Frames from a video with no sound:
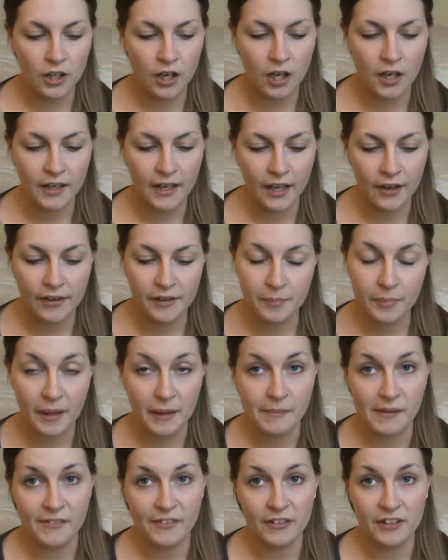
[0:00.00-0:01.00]
on how I apply
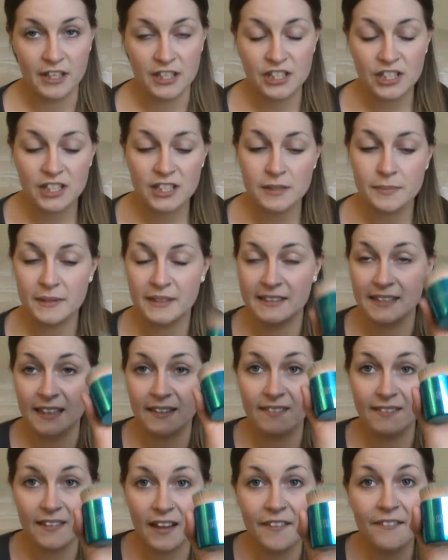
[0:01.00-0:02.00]
my foundation is because I
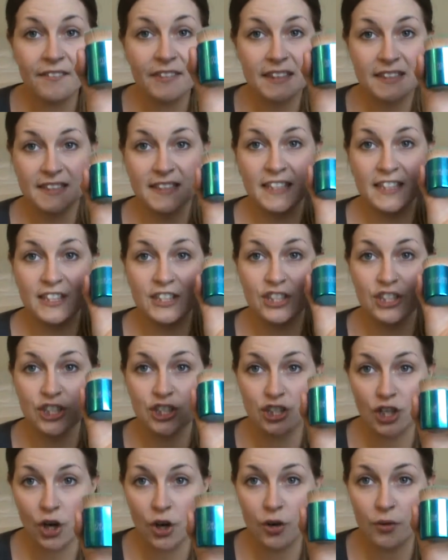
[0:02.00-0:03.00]
love this thing
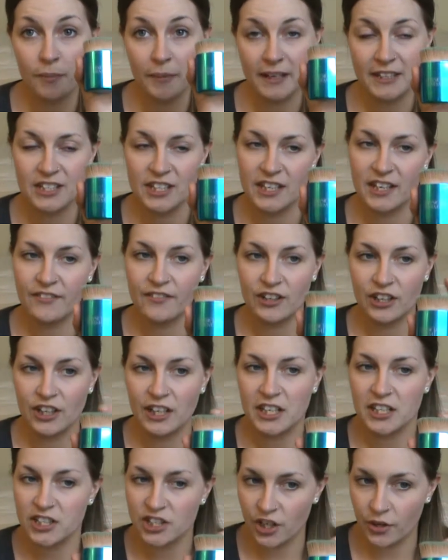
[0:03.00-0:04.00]
so much and I figured
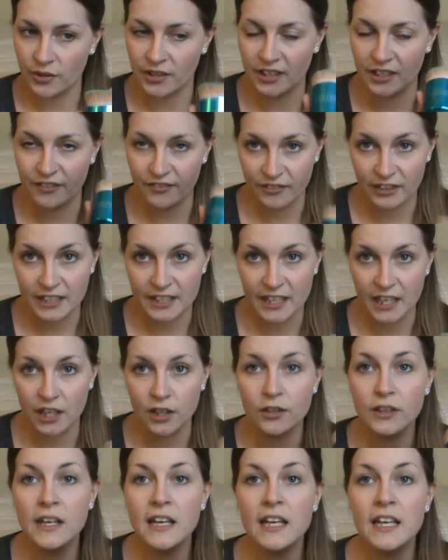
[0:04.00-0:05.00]
I'd show it in a
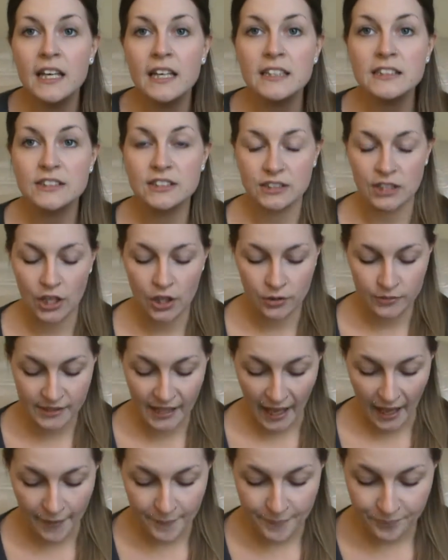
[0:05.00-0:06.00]
video. So
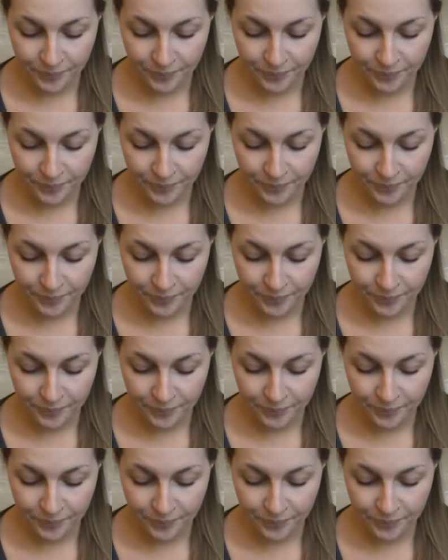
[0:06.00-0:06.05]
yeah,